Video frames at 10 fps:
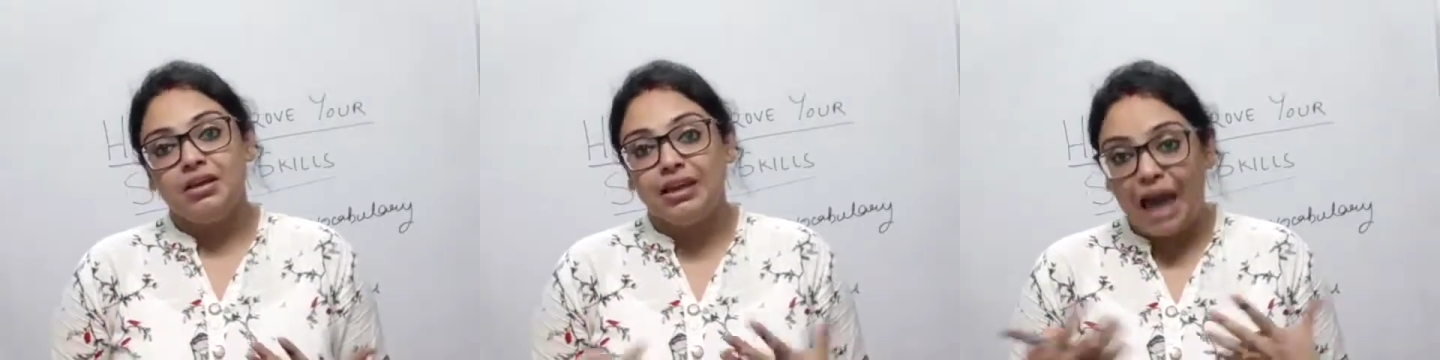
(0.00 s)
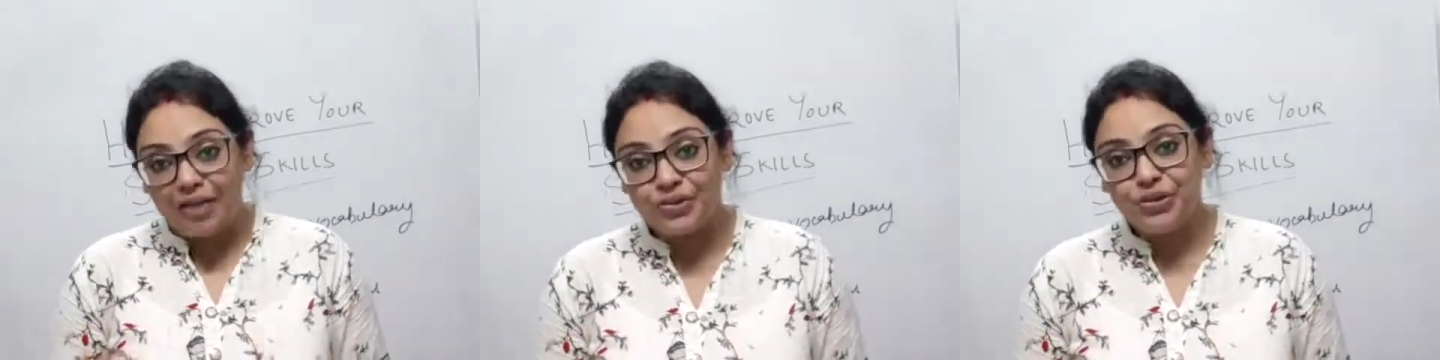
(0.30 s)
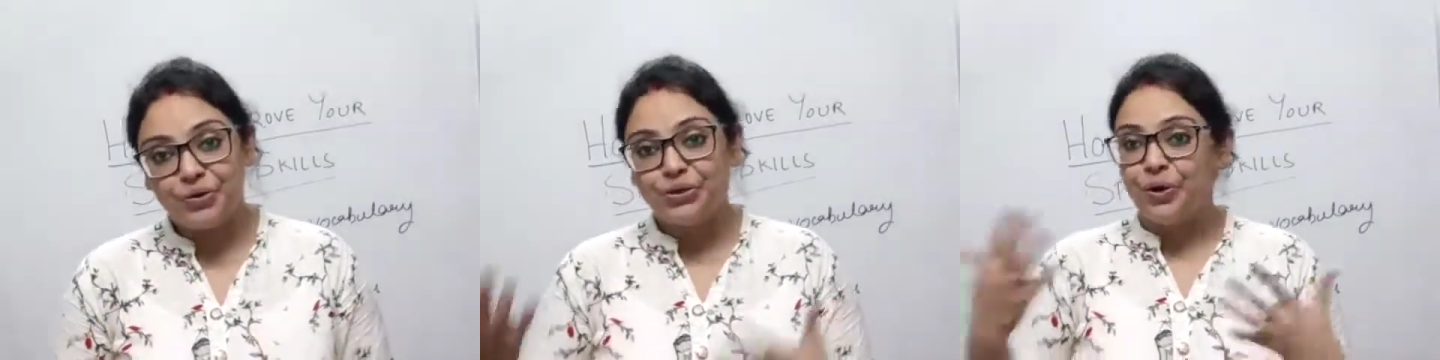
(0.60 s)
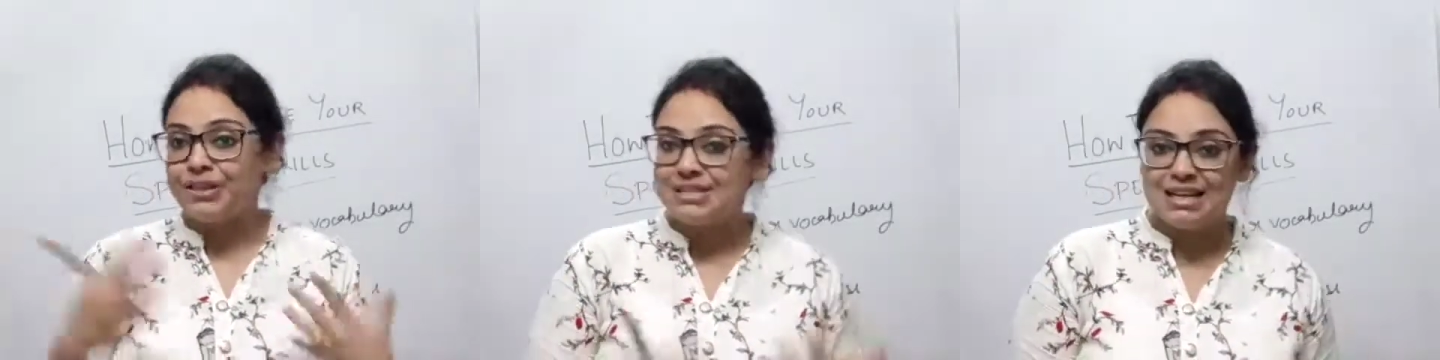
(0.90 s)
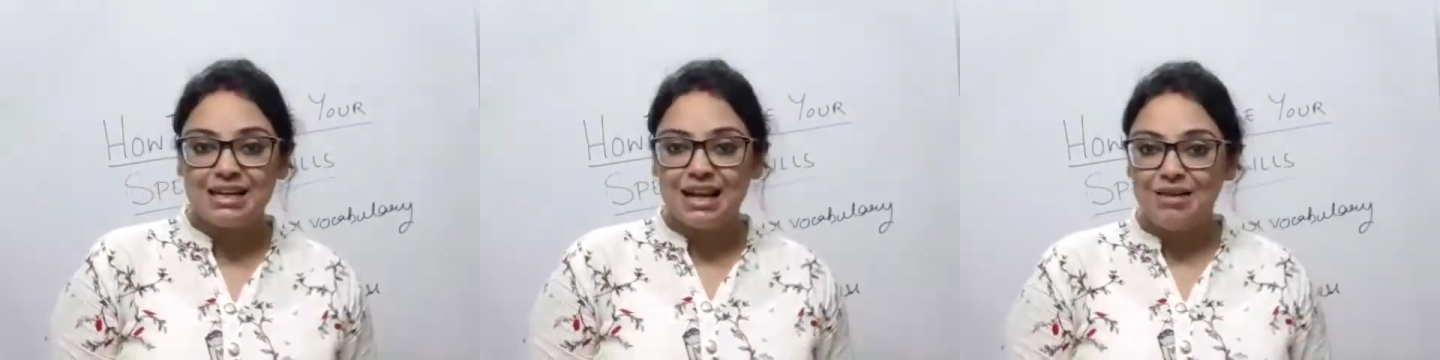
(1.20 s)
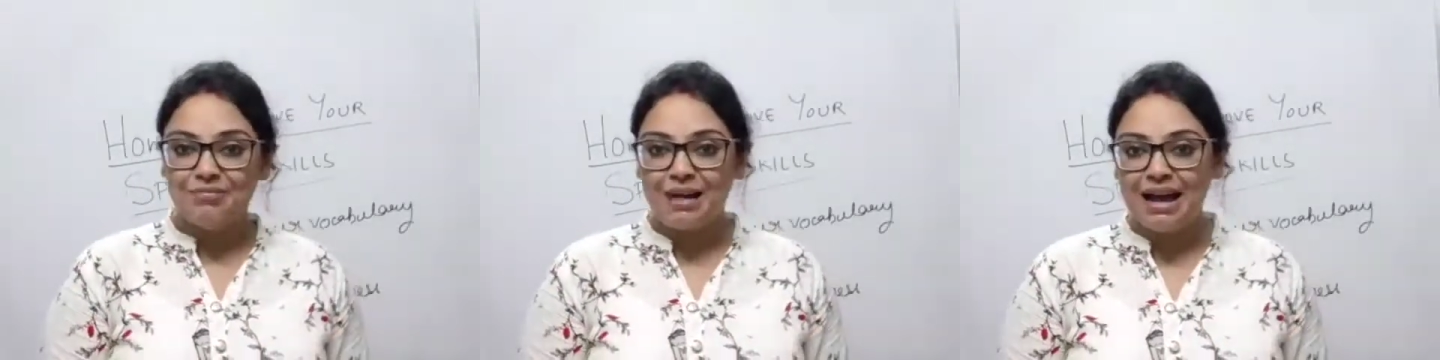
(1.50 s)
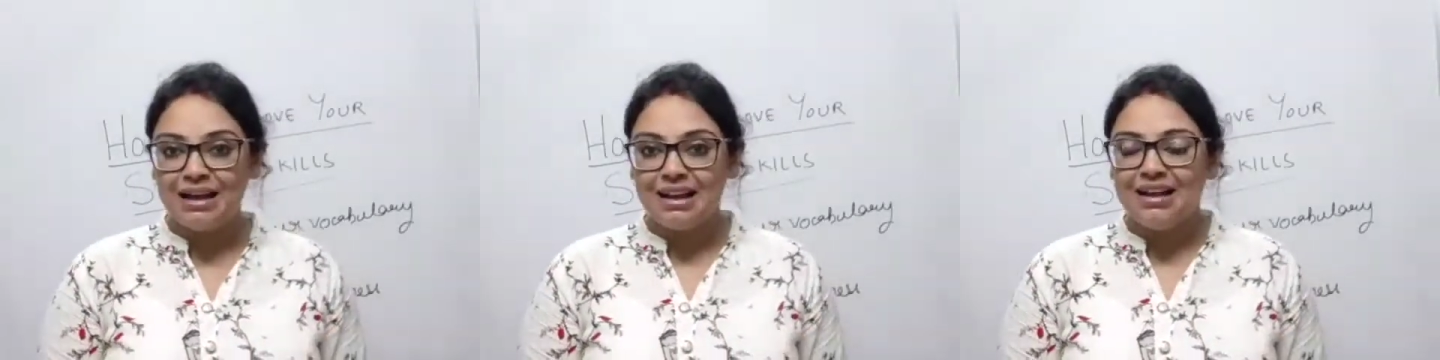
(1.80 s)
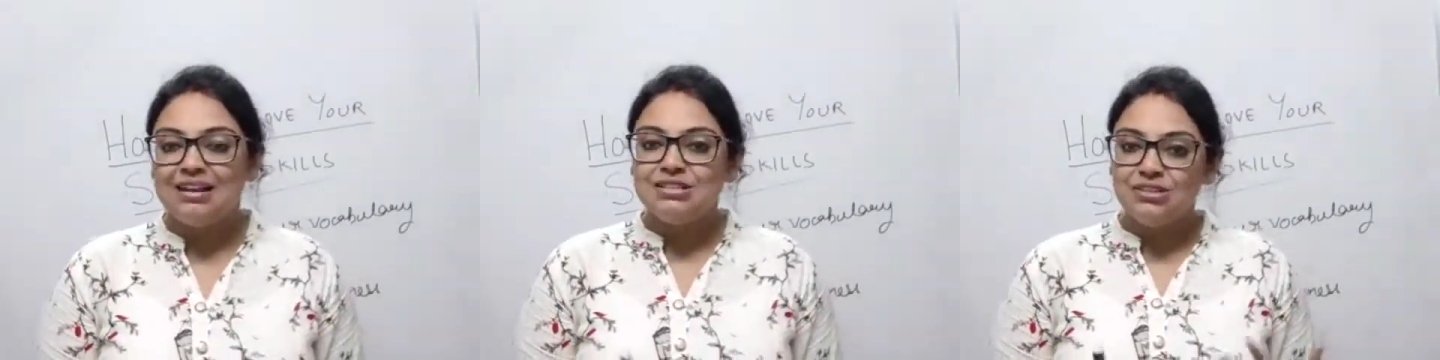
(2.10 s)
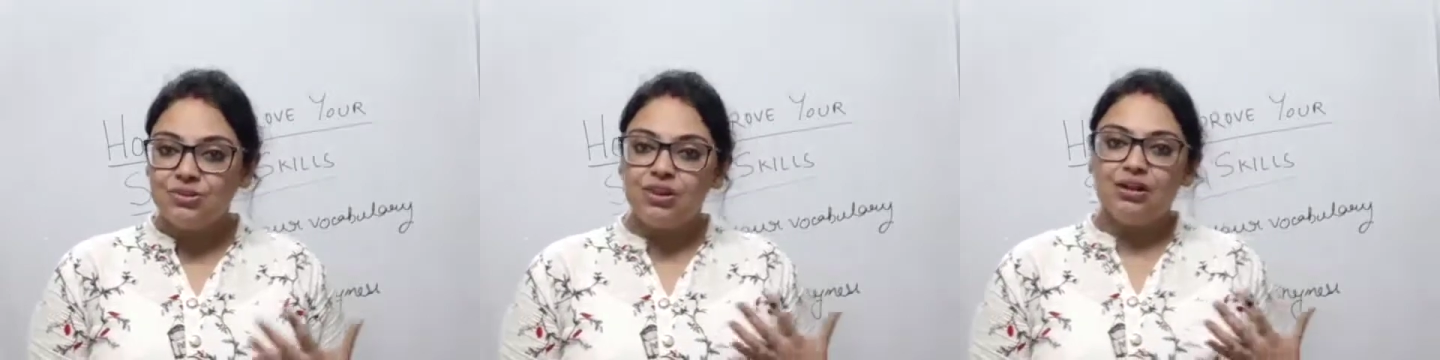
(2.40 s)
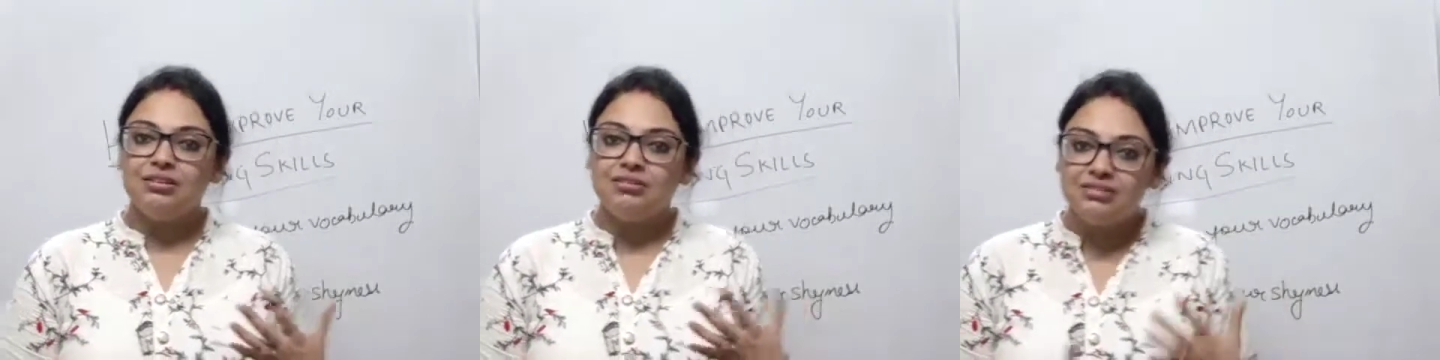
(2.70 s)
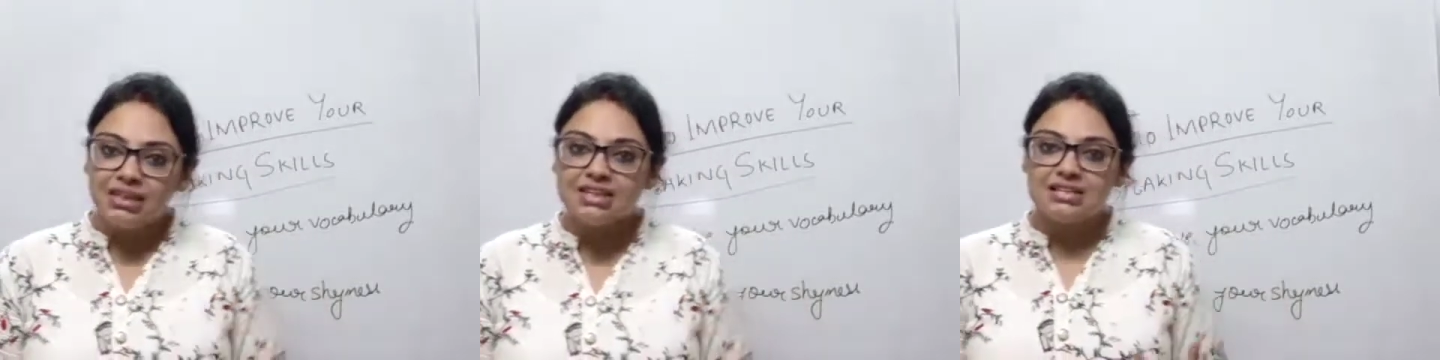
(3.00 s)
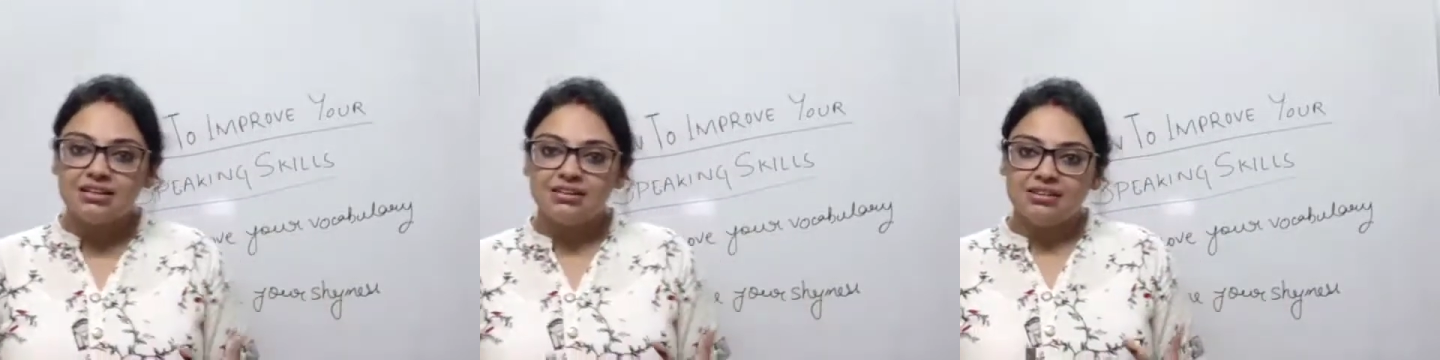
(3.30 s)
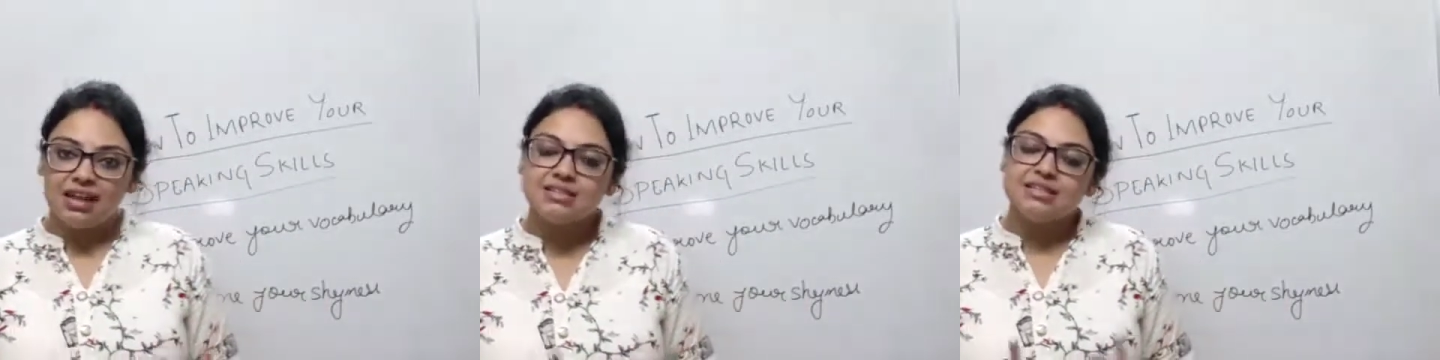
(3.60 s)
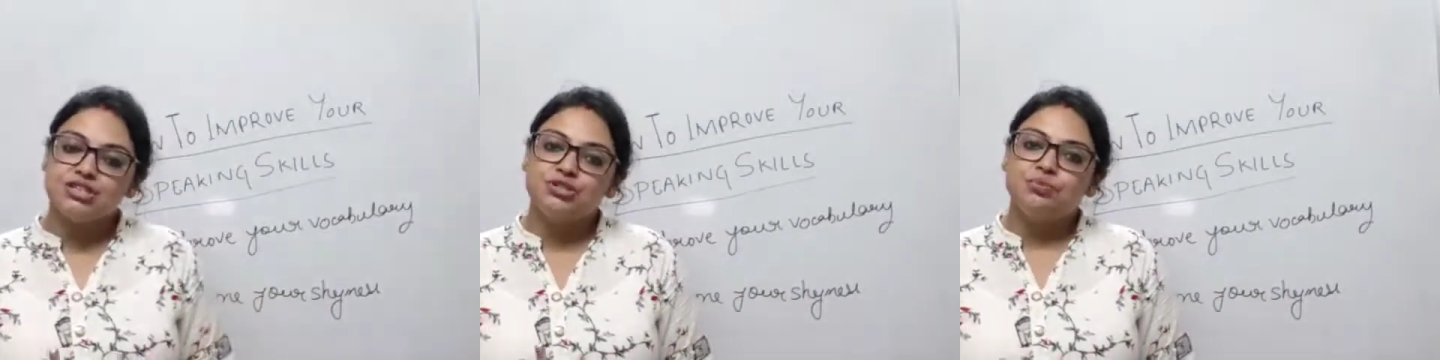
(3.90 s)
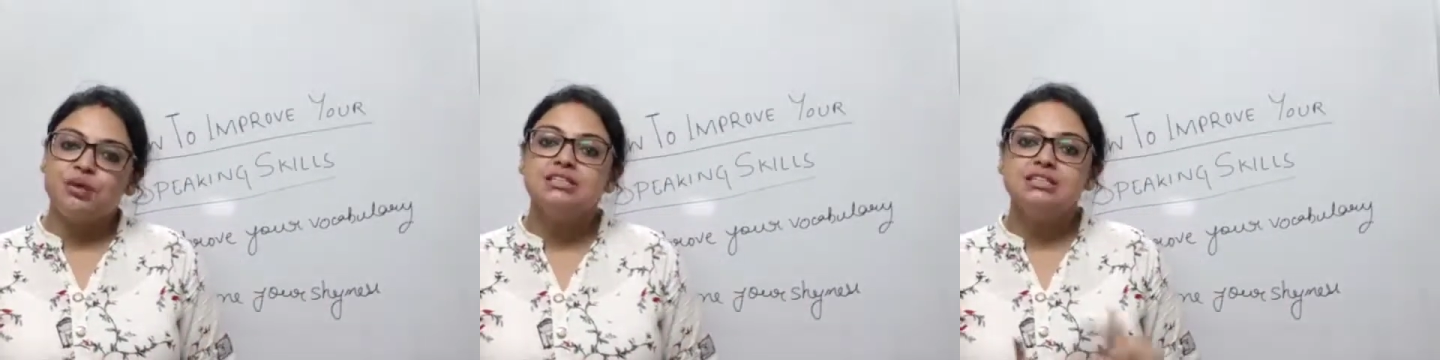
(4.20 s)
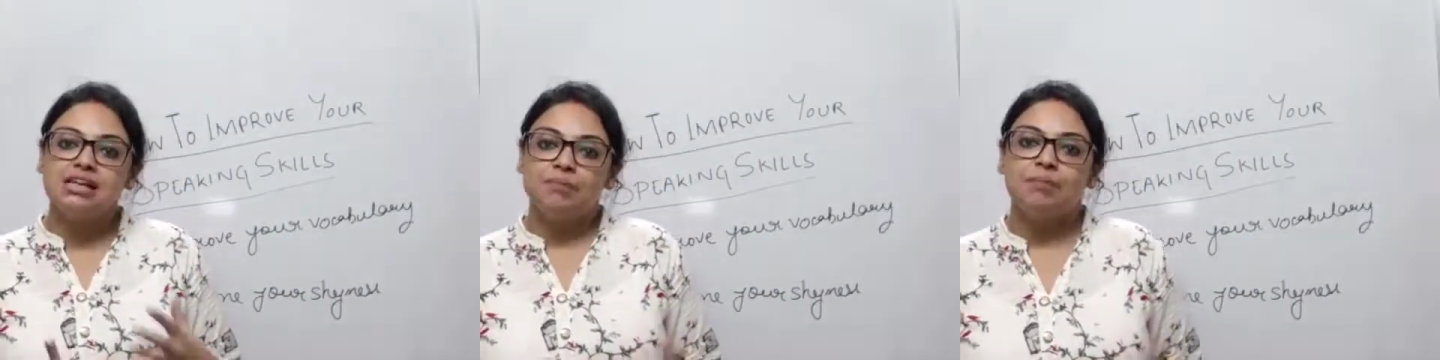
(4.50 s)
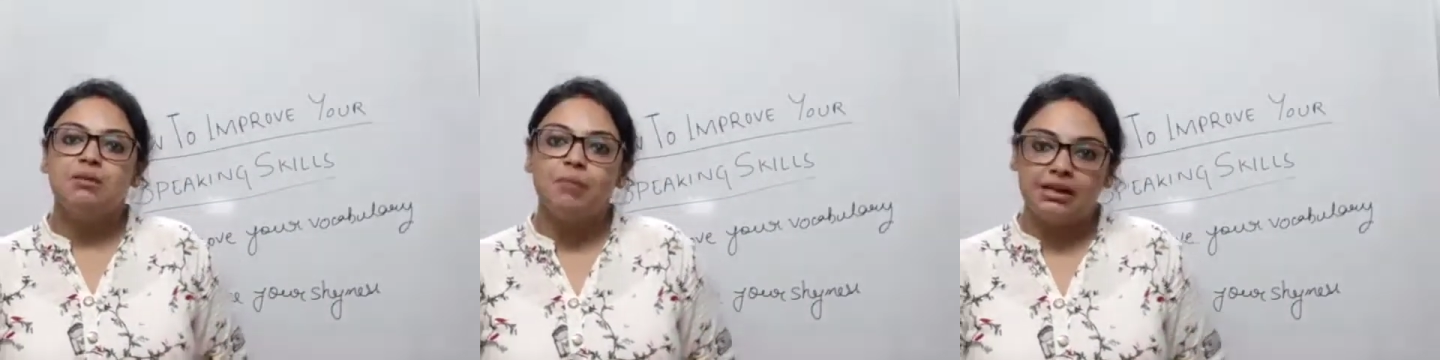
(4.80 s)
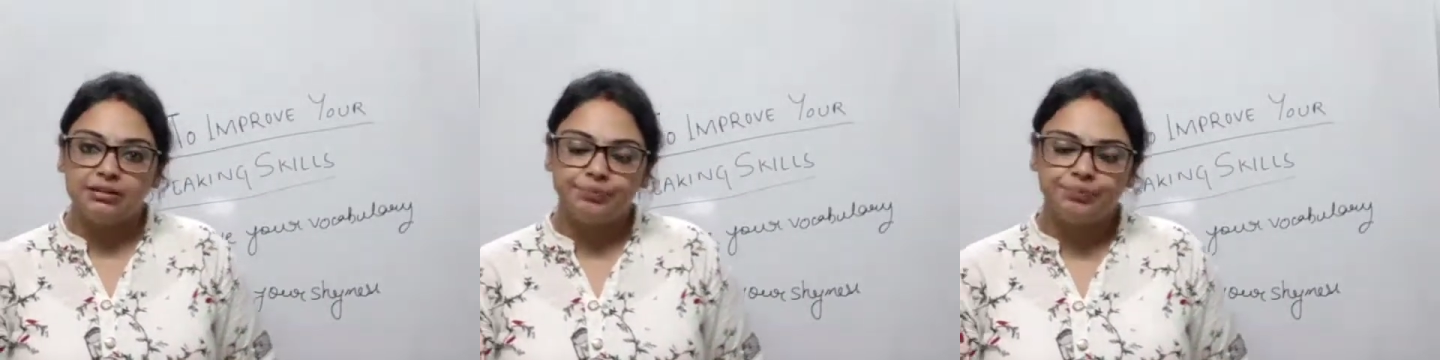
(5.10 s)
gather your thoughts and come back. So these are the things that you must keep in mind.